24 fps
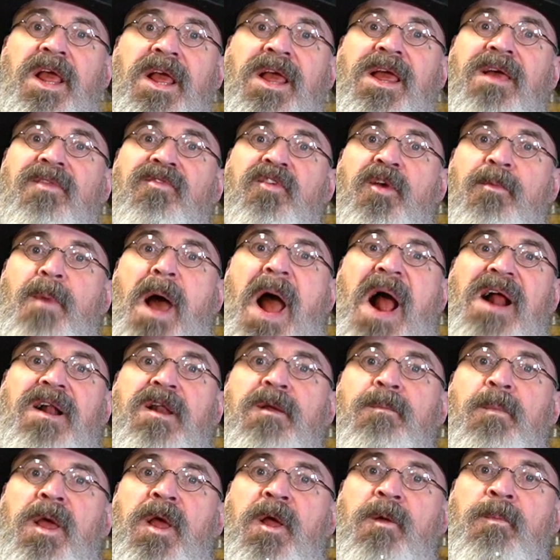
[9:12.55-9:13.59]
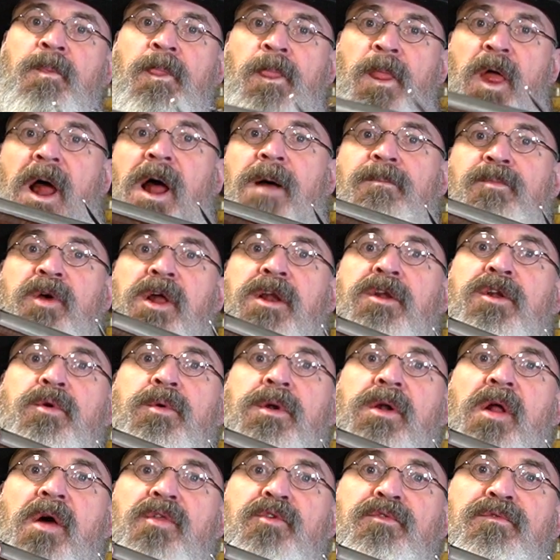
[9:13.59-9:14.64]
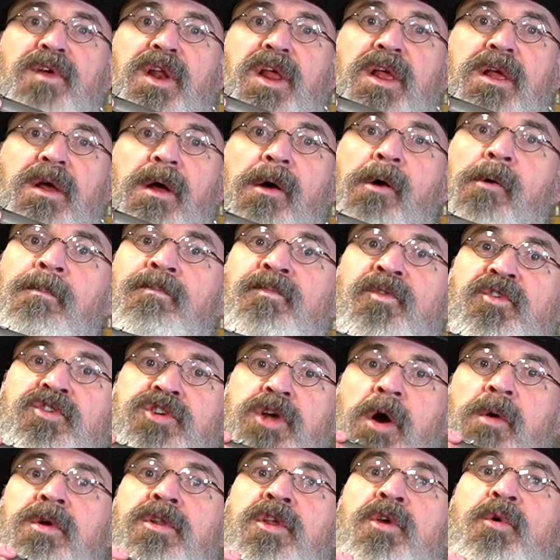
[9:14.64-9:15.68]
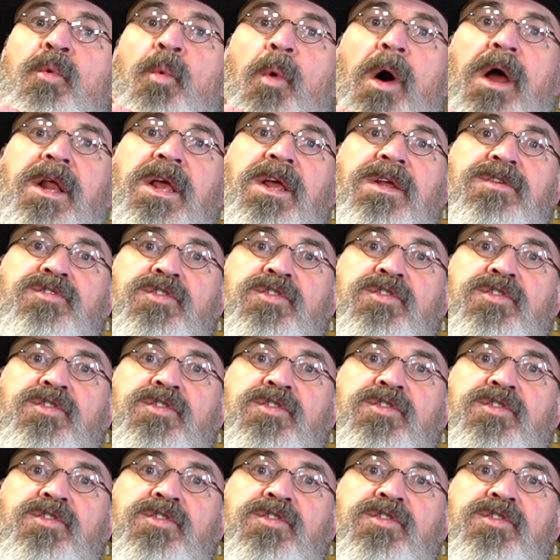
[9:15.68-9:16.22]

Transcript: gets it back to me, I'm gonna do another video showing you what he's